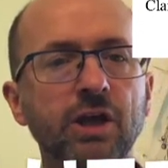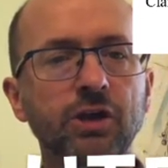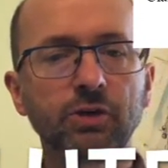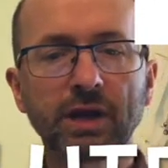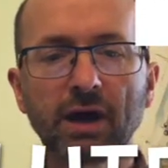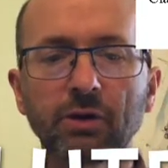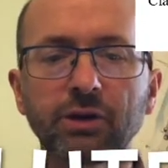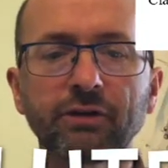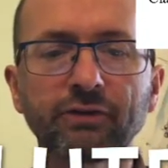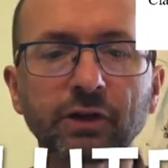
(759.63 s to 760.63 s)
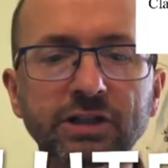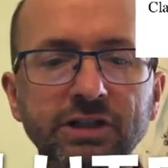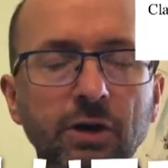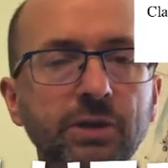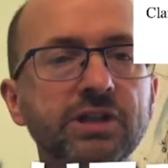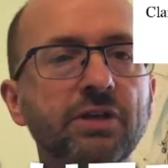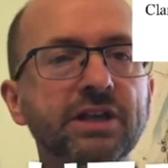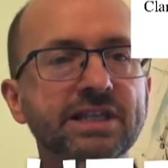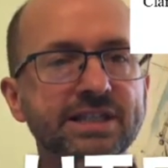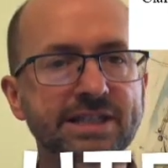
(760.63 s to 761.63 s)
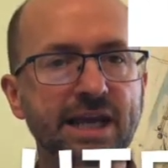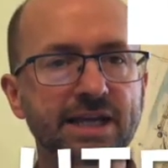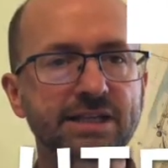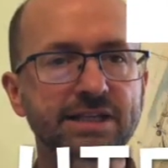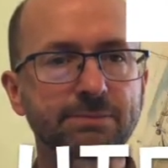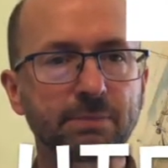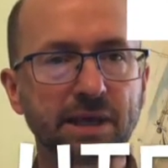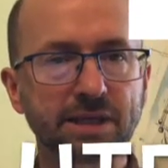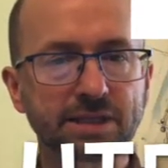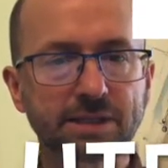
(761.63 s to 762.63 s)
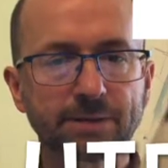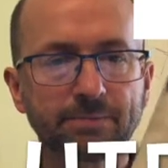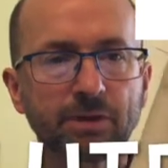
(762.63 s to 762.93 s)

your first note is on the second space,